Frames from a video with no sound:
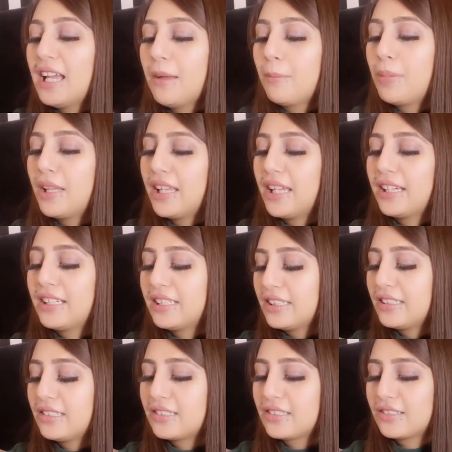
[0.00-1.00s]

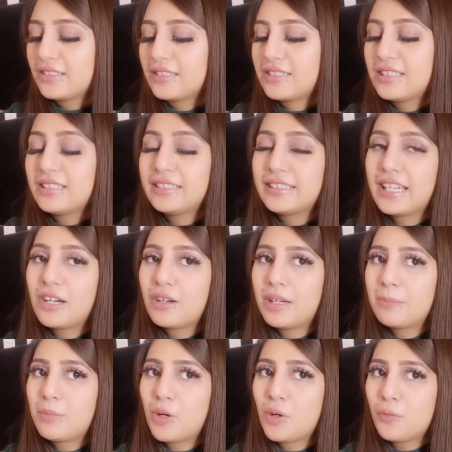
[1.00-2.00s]
blanket till now I
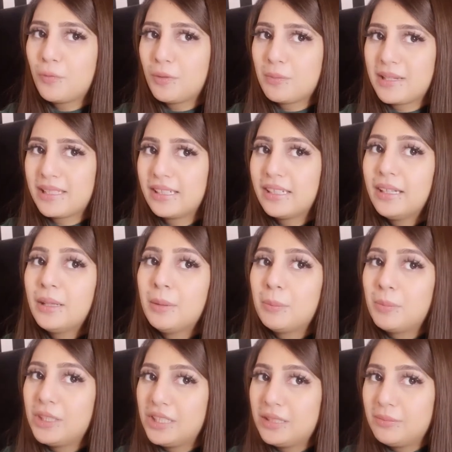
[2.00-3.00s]
bought for my
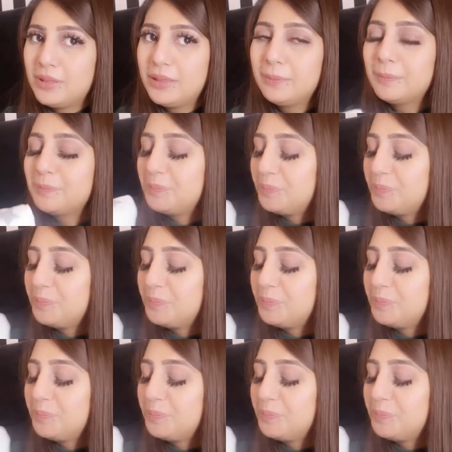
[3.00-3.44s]
baby.